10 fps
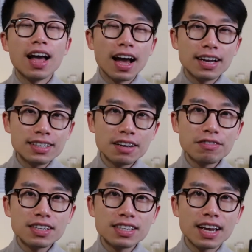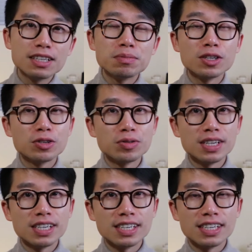A TFSA has been
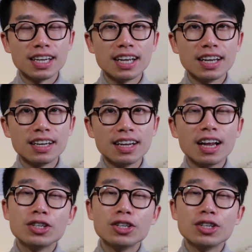created in